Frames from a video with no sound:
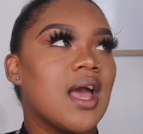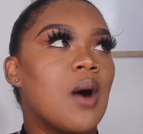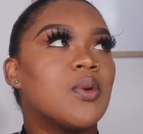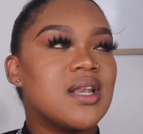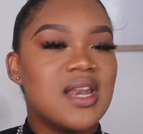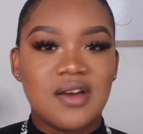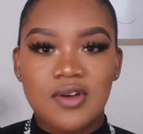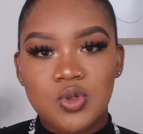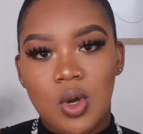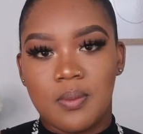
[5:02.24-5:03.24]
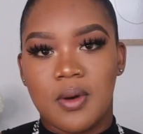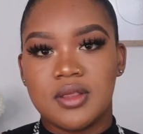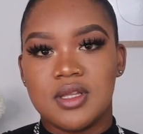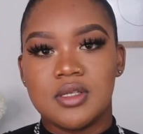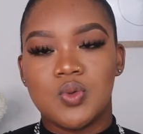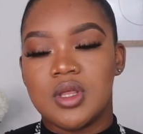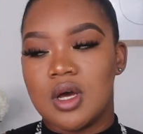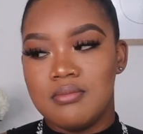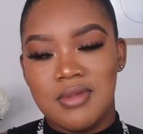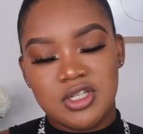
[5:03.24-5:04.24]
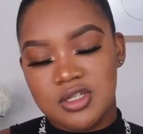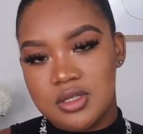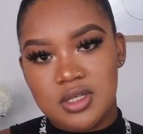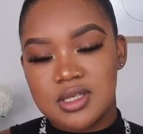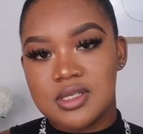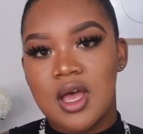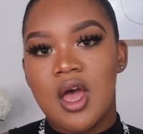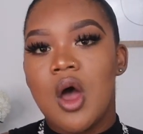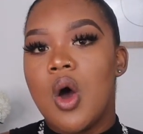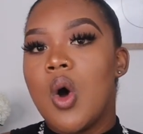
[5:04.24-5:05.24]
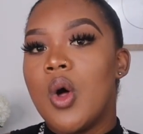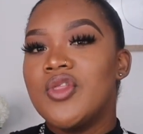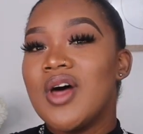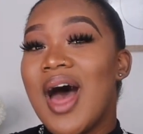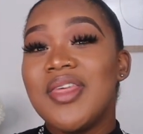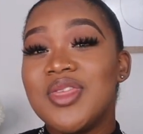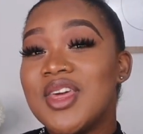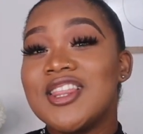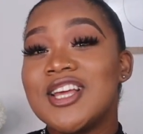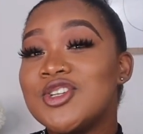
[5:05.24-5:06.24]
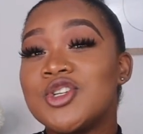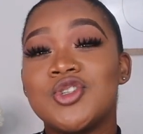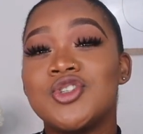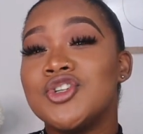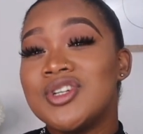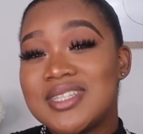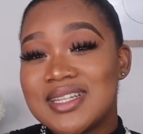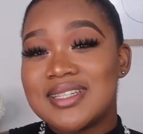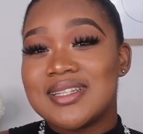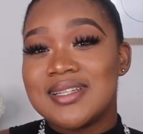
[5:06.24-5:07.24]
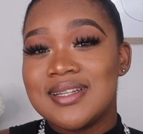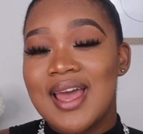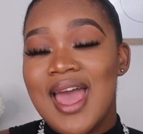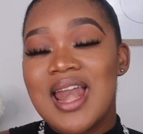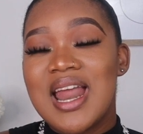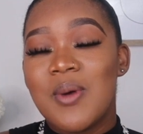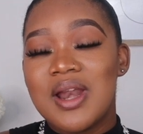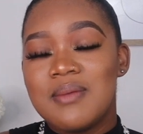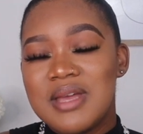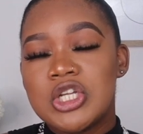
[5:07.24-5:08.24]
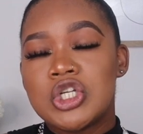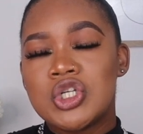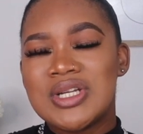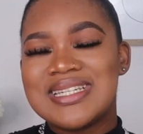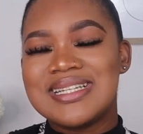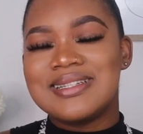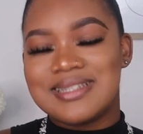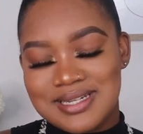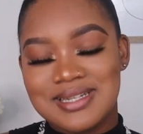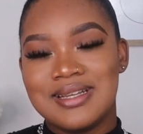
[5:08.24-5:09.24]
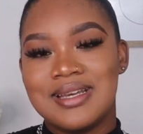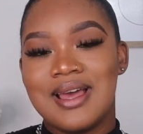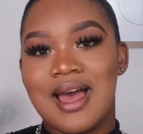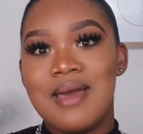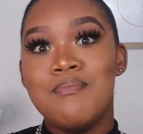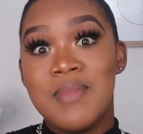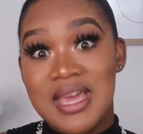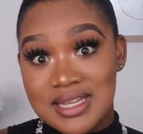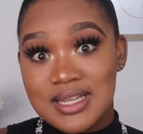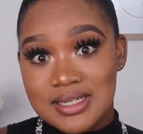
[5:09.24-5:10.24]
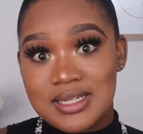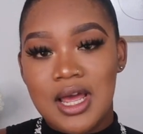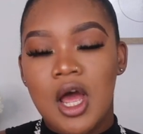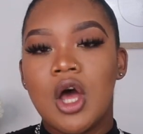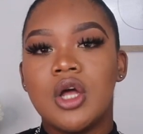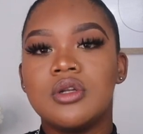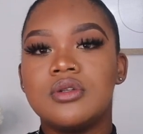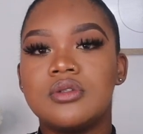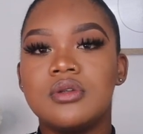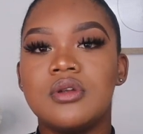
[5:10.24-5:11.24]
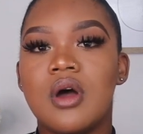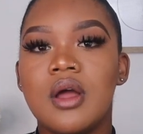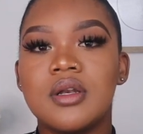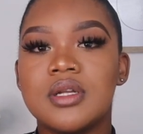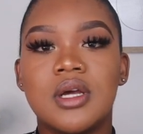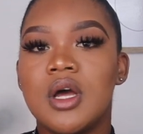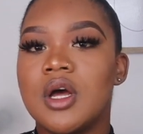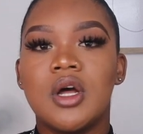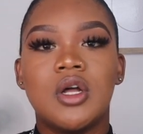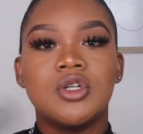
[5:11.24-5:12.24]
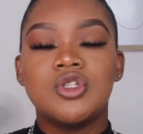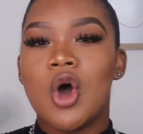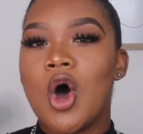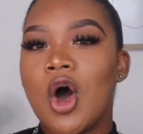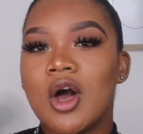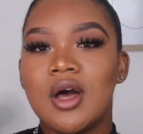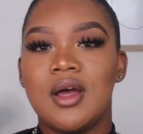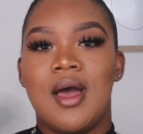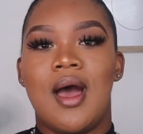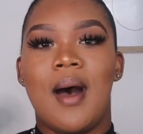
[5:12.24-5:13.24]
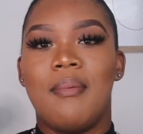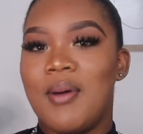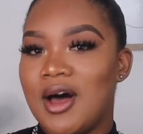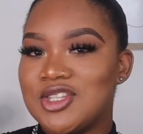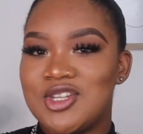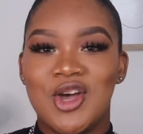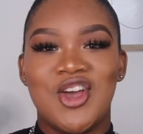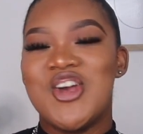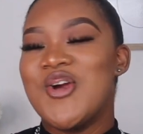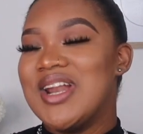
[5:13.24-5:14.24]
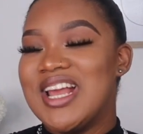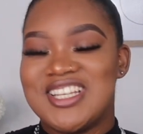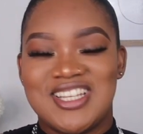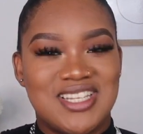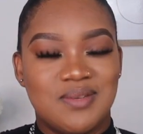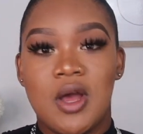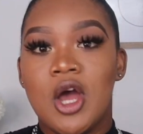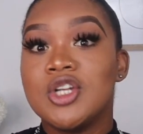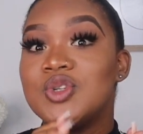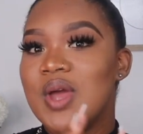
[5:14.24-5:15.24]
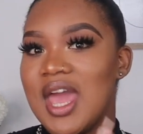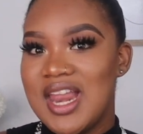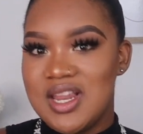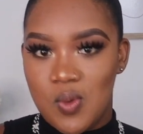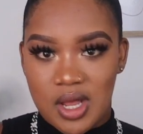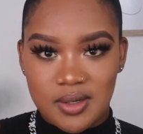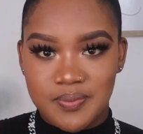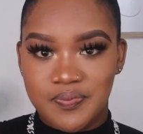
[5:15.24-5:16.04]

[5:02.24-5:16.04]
I would never talk about this without mentioning this. The other thing that you shouldn't, and when I mean shouldn't, I mean it. Do not talk about your relationship to anyone.